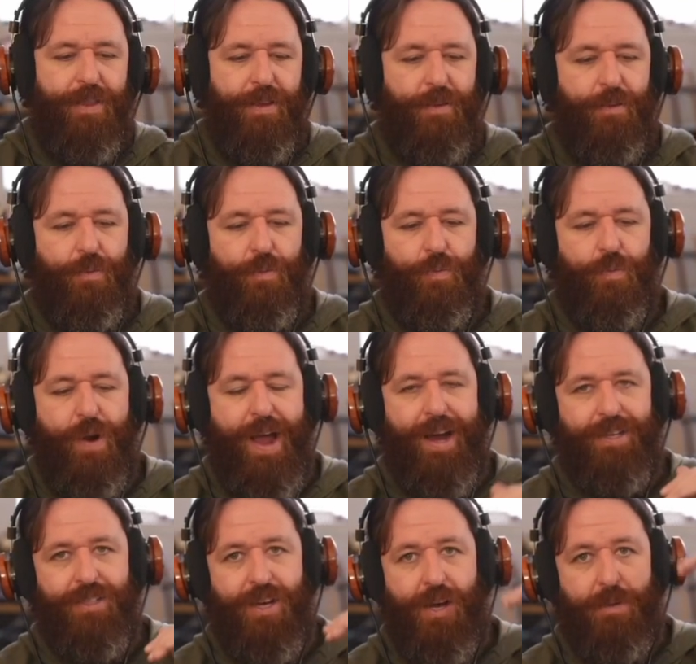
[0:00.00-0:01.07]
the
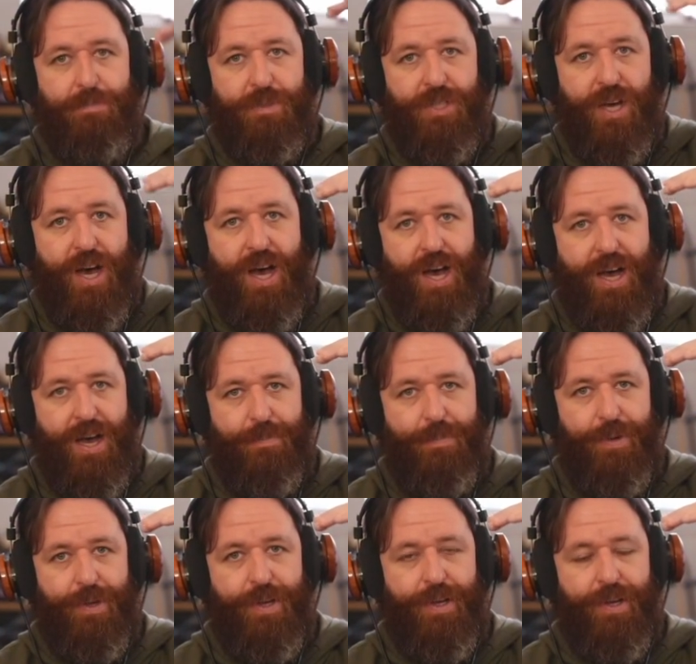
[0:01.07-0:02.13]
rack tom
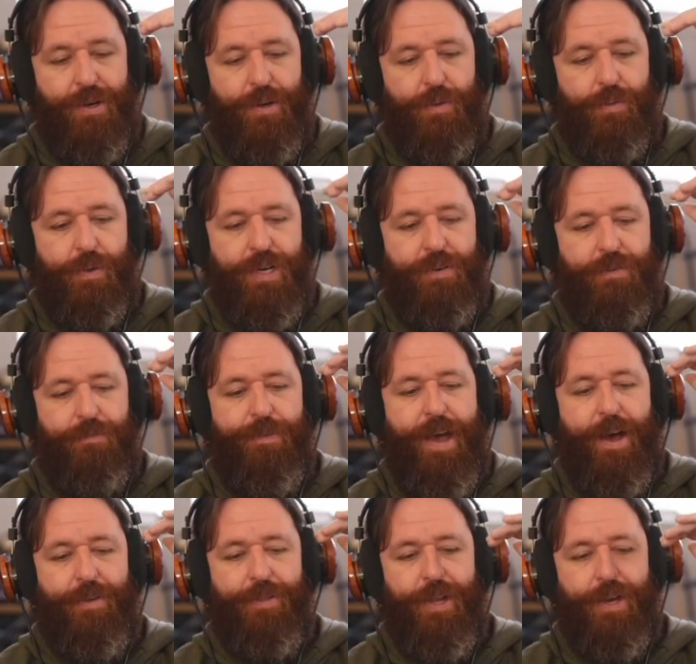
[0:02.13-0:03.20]
top, we
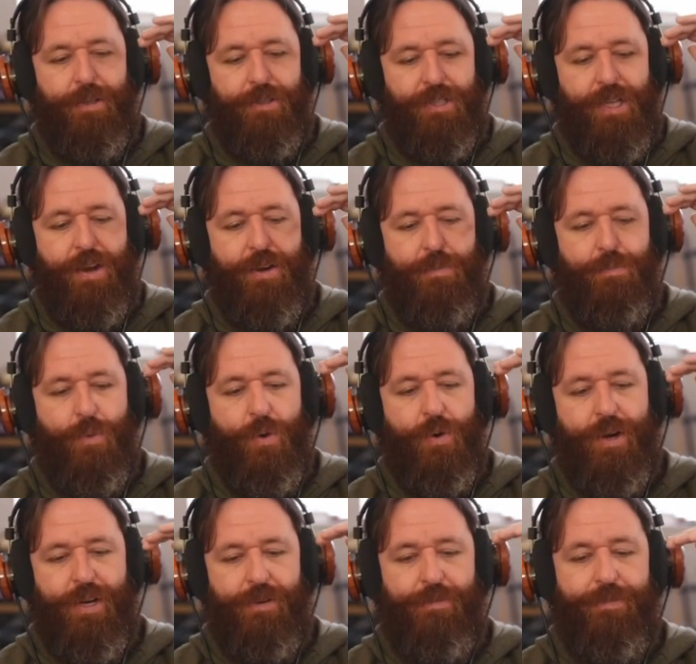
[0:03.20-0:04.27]
found that it sounded
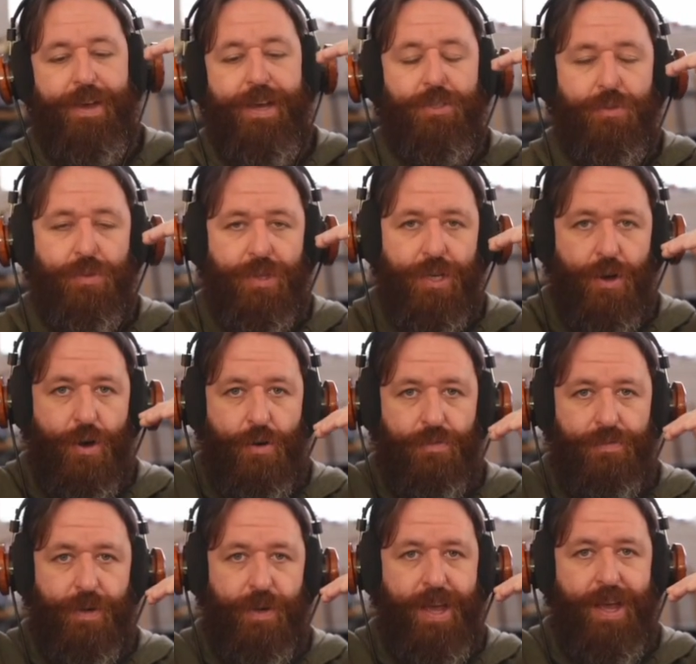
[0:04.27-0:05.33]
more in phase with the
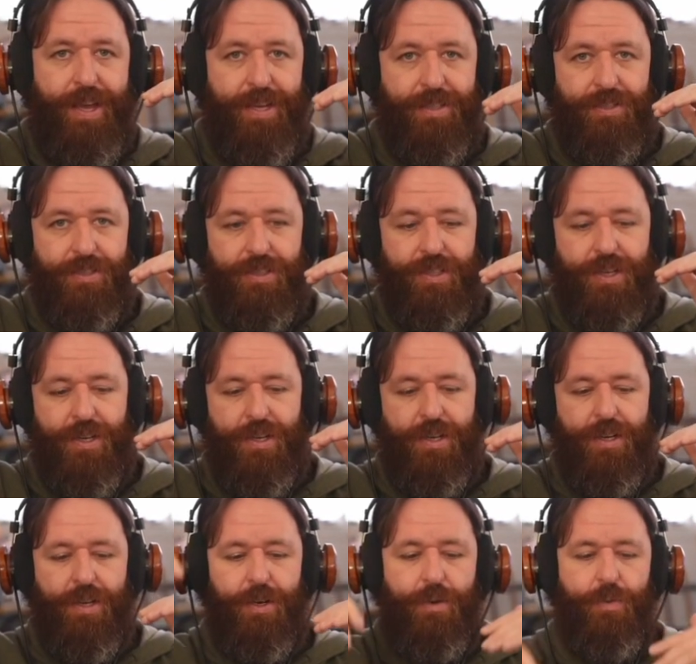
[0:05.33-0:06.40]
overheads
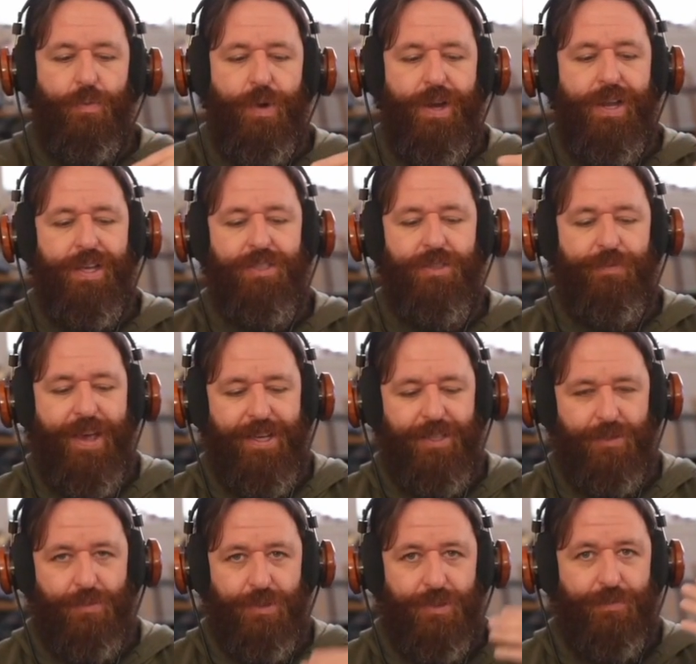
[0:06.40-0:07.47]
when its
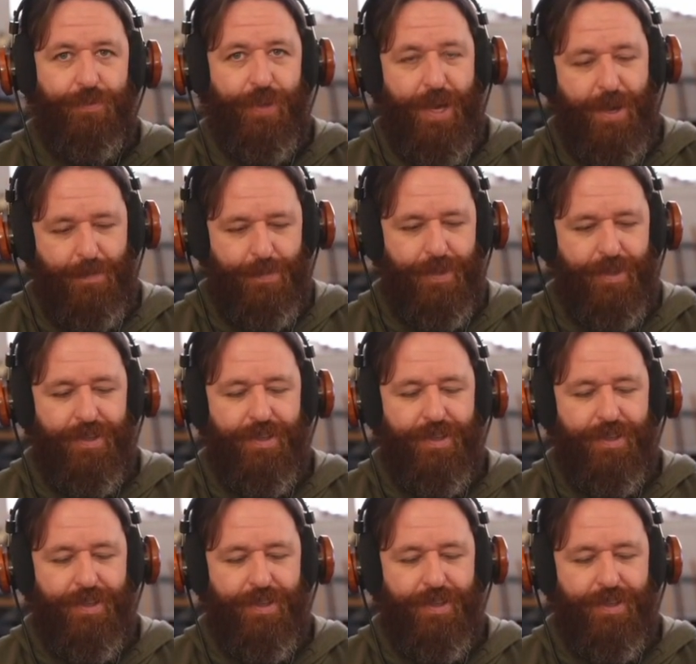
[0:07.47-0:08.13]
phase was flip.